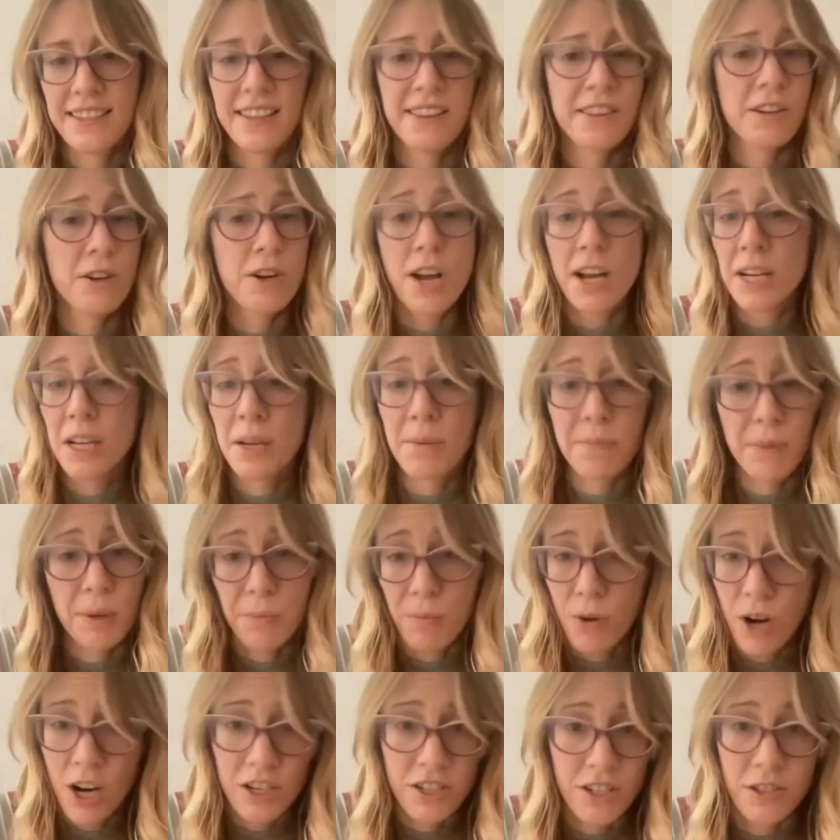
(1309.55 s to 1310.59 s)
that they're not going to be
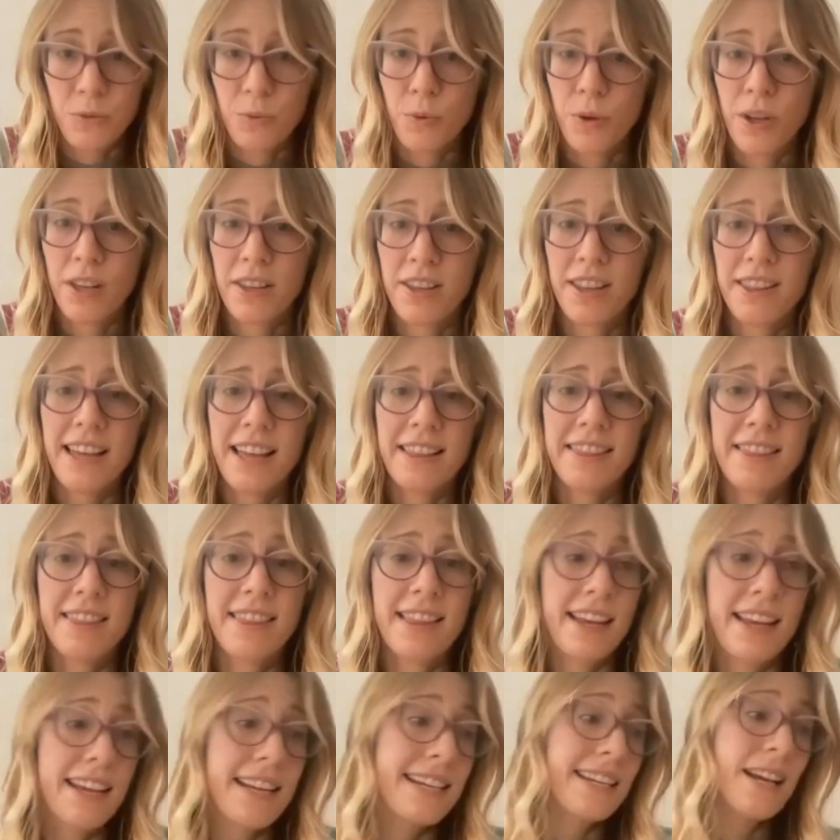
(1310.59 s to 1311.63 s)
precious with, that
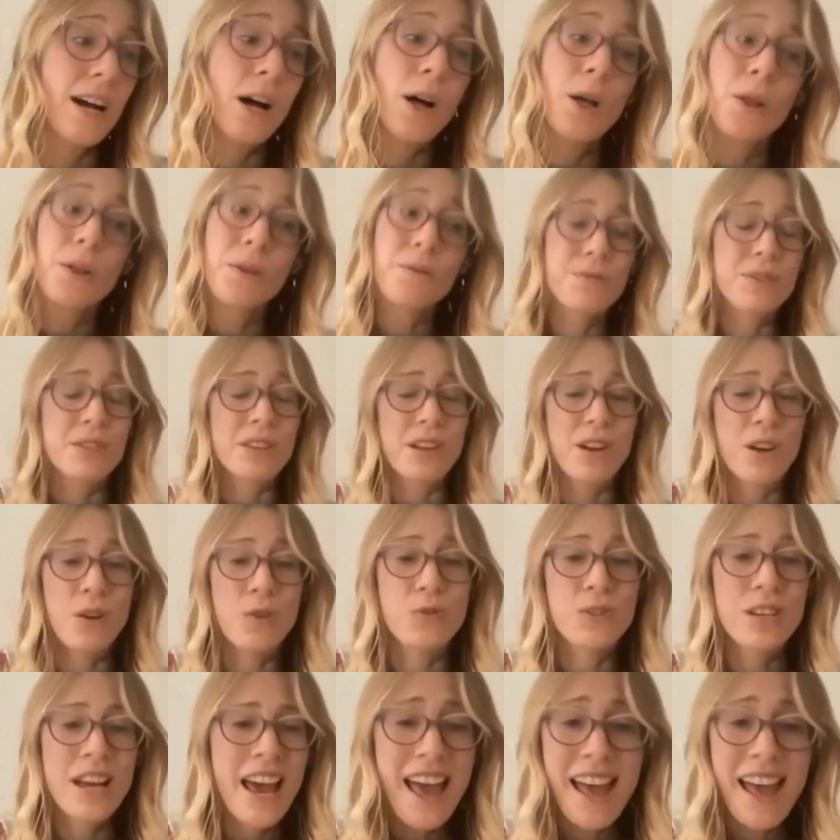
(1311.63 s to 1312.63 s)
they can tell themselves,